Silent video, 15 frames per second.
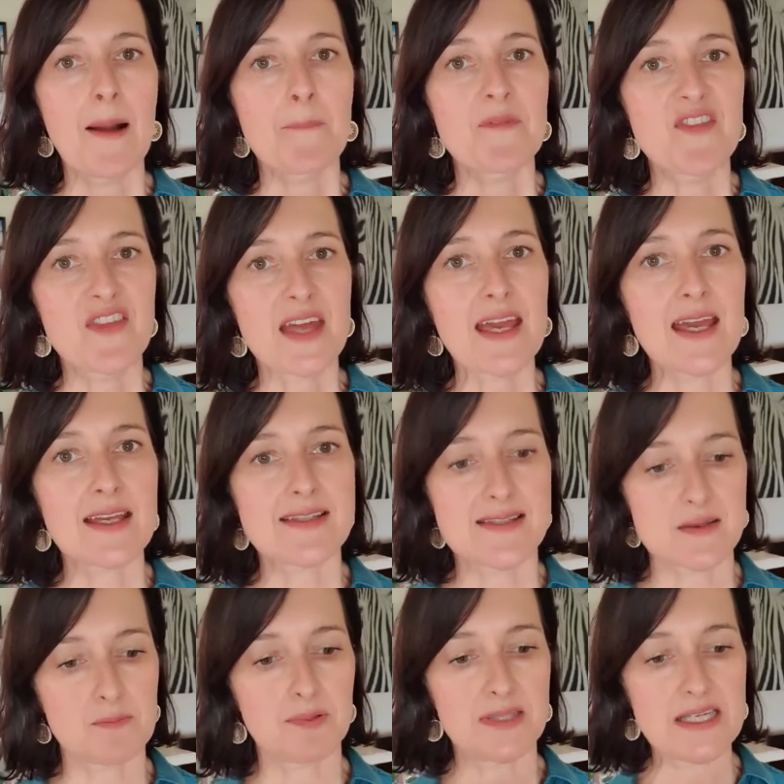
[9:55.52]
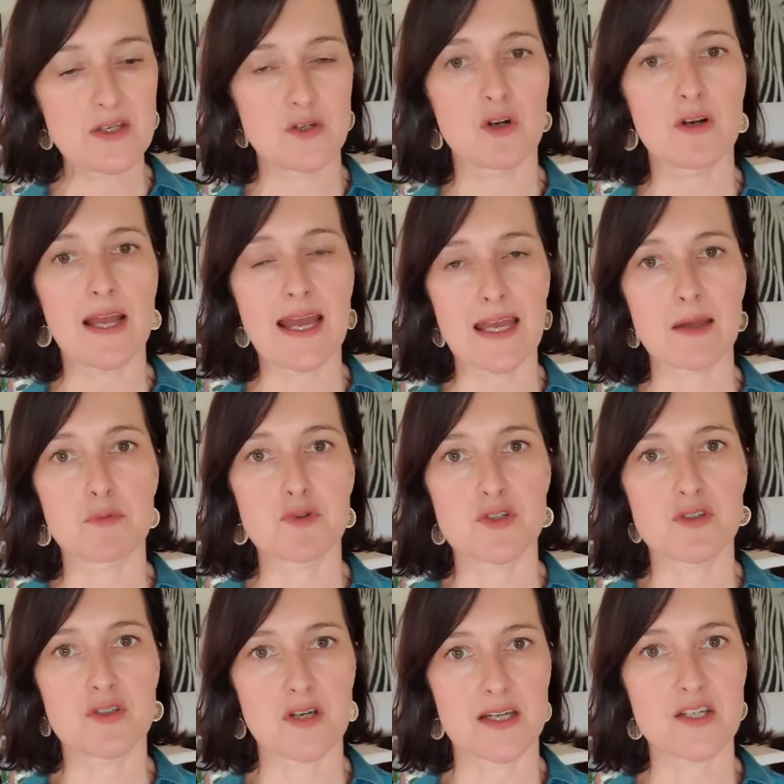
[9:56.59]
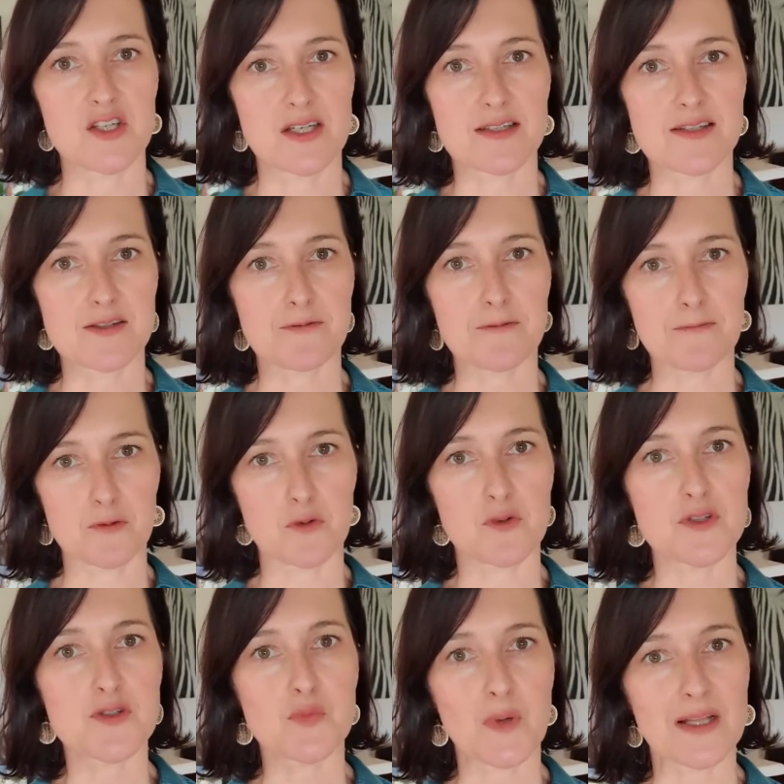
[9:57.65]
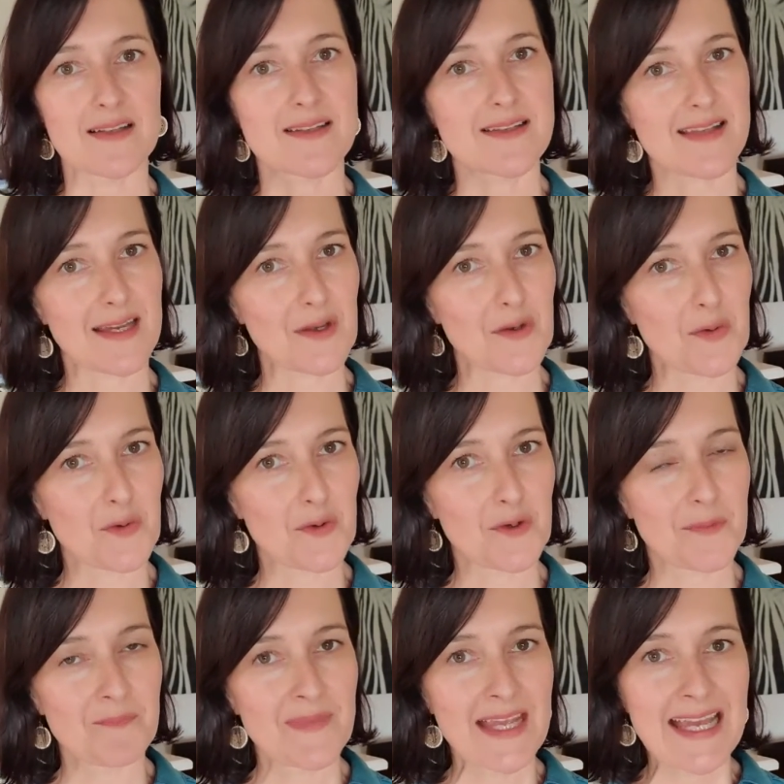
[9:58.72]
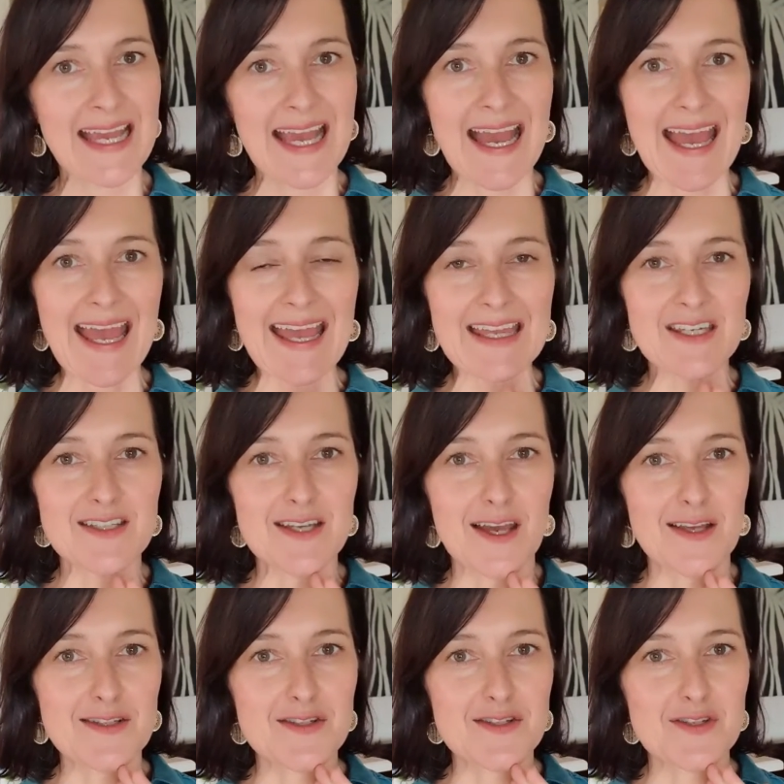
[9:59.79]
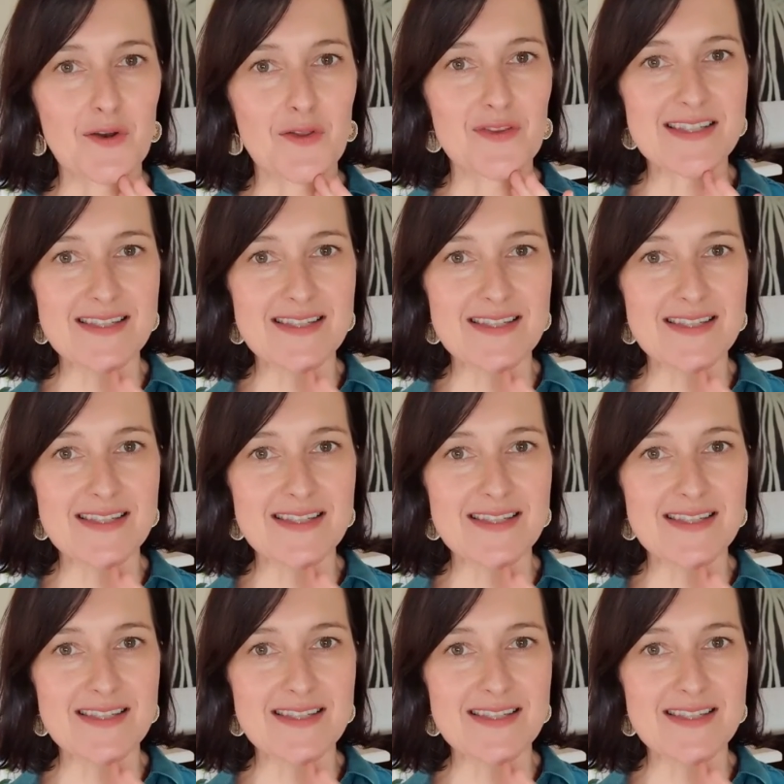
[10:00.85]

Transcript: they're simply not able to digest the food as well as they could. And so the